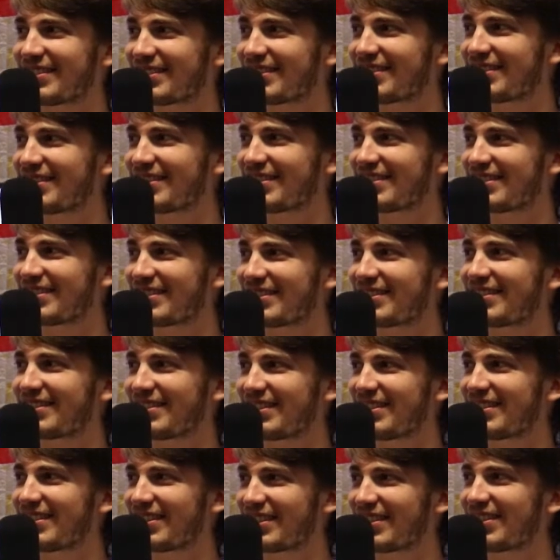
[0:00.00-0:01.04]

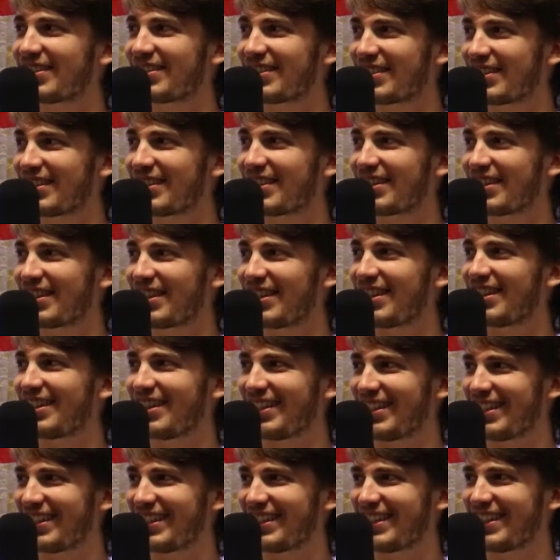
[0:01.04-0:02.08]

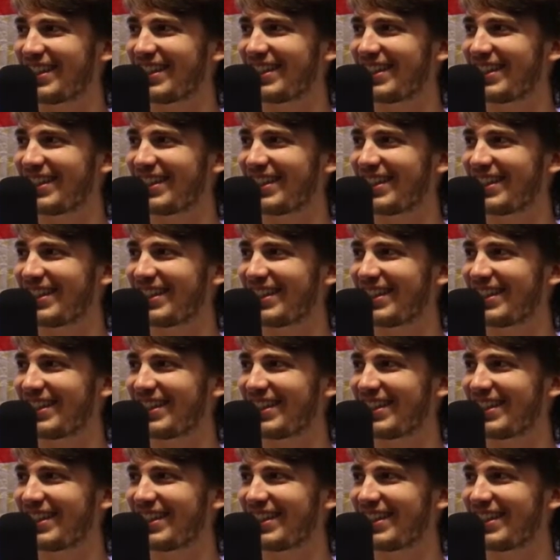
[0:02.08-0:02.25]
(not speaking)